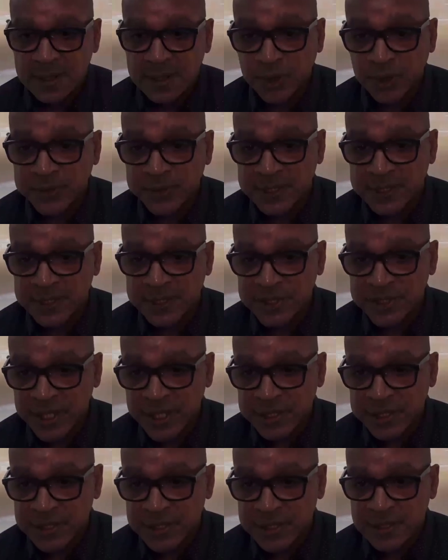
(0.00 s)

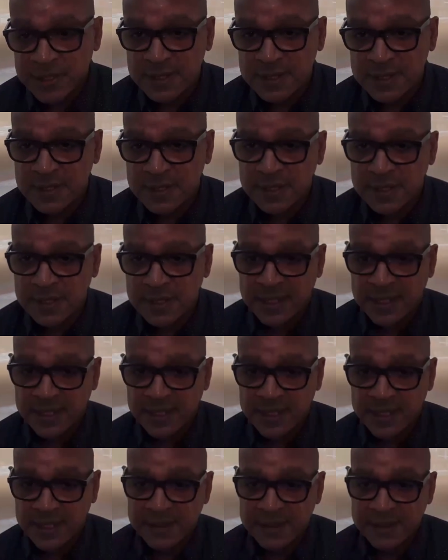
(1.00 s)
exchanges,
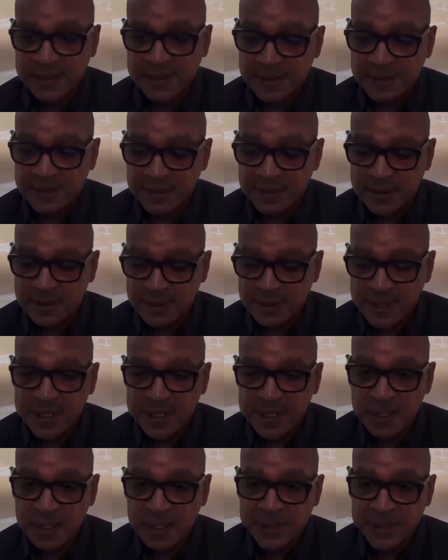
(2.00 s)
and thinking
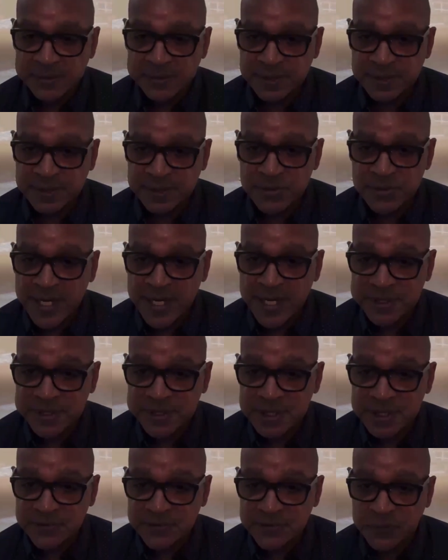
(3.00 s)
about the strategies
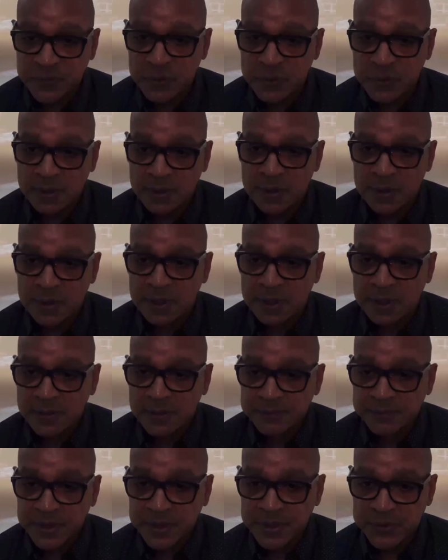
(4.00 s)
for
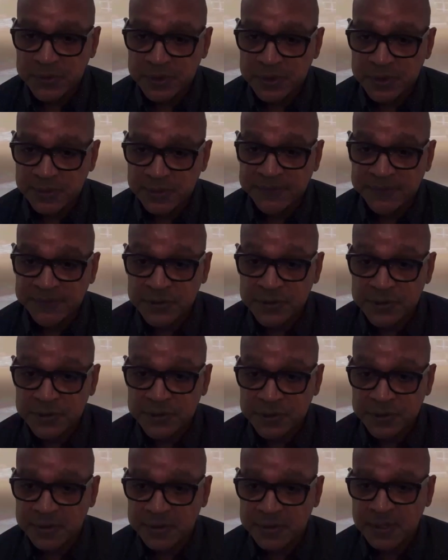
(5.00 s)
both the
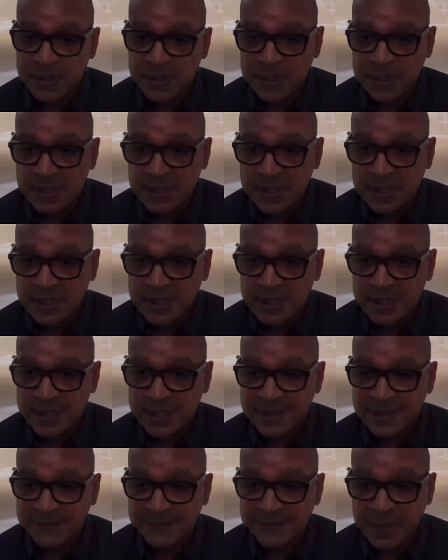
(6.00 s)
future
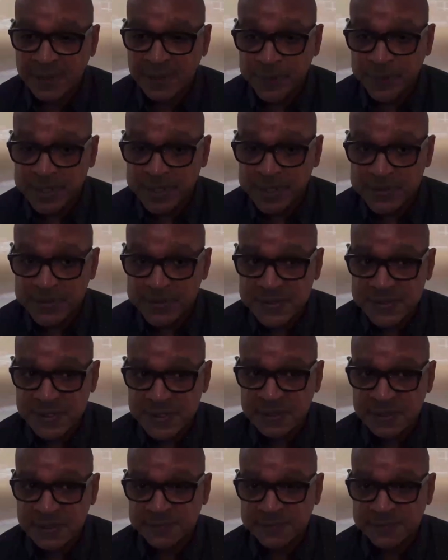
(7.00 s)
developer
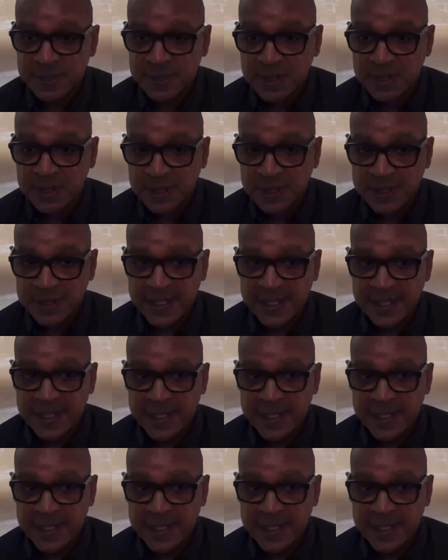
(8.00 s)
ecosystem that